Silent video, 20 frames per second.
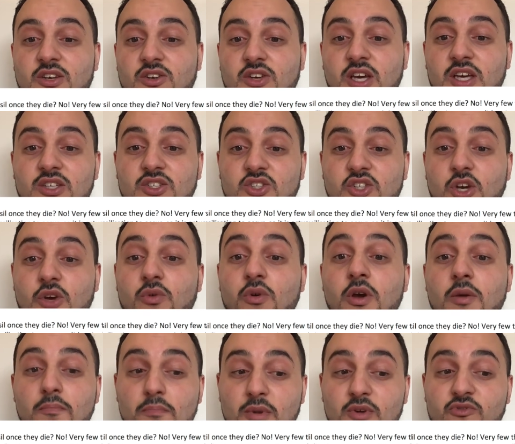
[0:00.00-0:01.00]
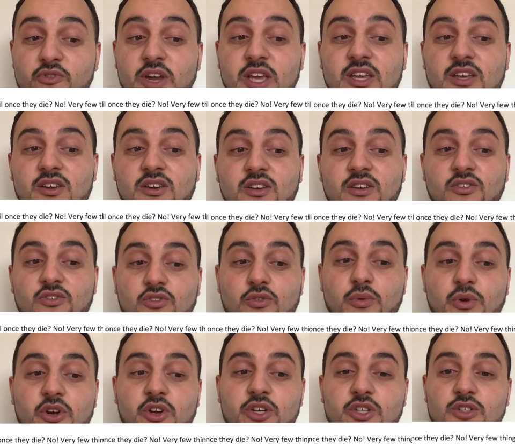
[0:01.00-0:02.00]
okay? So marine is the
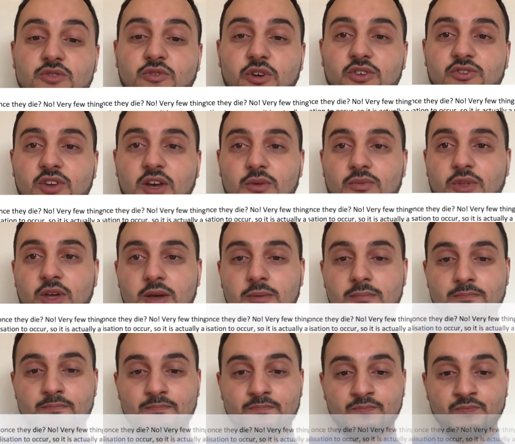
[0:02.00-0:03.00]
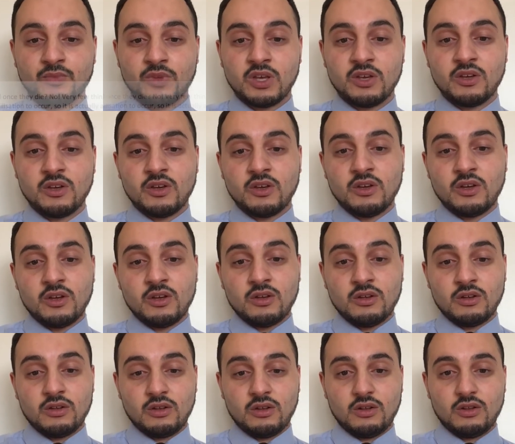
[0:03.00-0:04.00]
word I need to write down there.
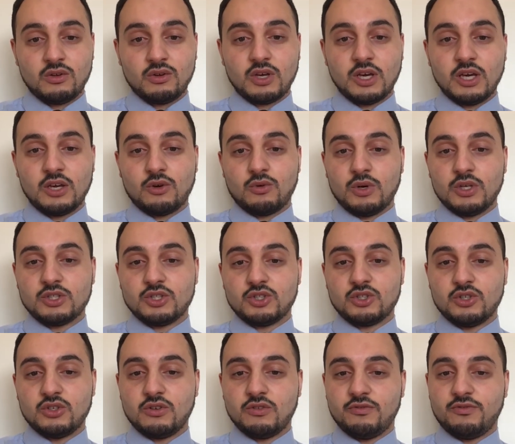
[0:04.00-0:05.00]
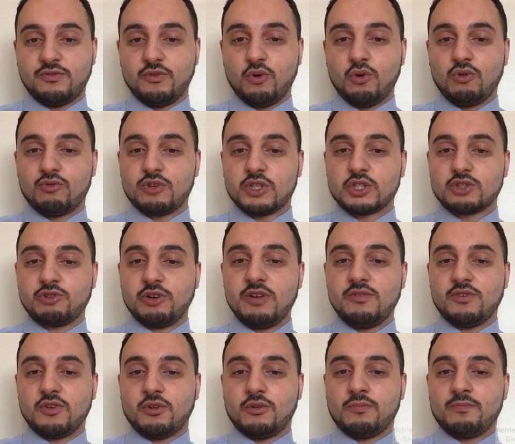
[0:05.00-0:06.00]
Okay, question 4,
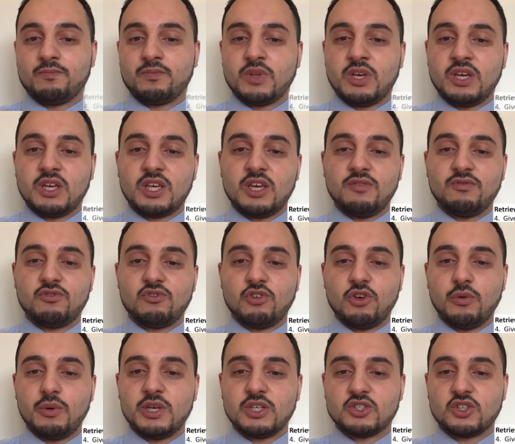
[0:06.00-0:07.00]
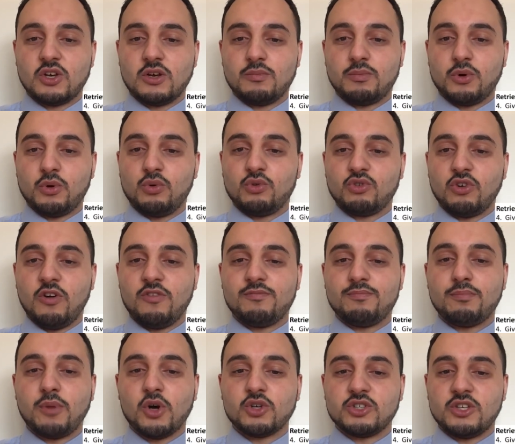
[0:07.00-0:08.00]
retrieval. Give 2 examples of
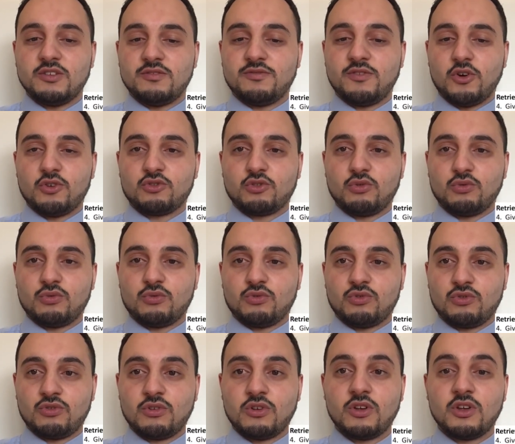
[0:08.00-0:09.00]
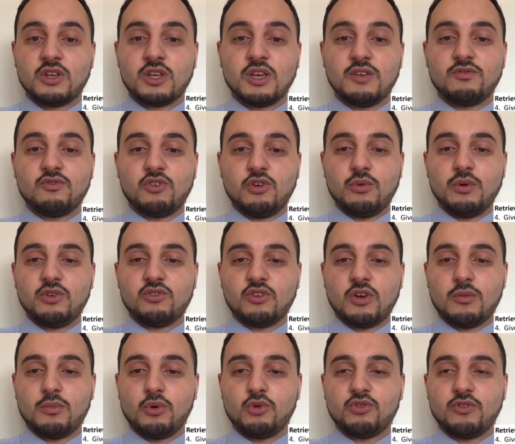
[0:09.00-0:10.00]
body fossils. Give 2
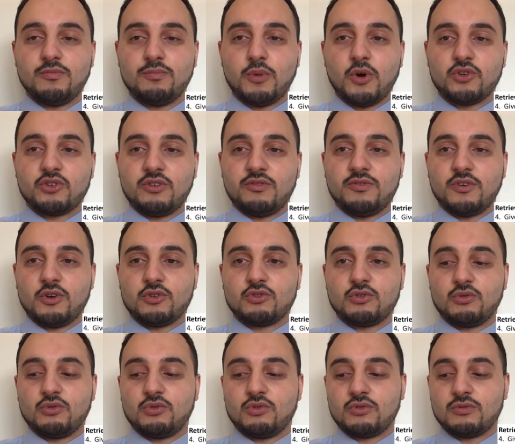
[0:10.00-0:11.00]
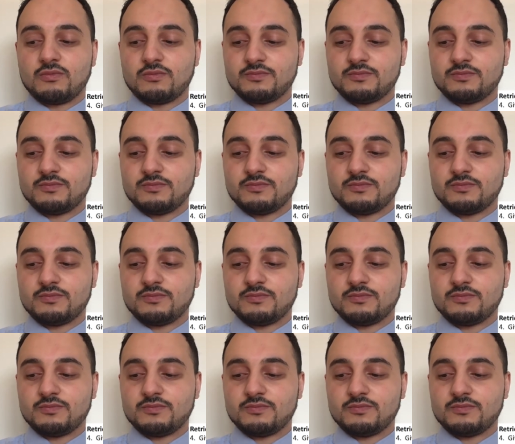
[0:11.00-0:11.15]
examples of body fossils.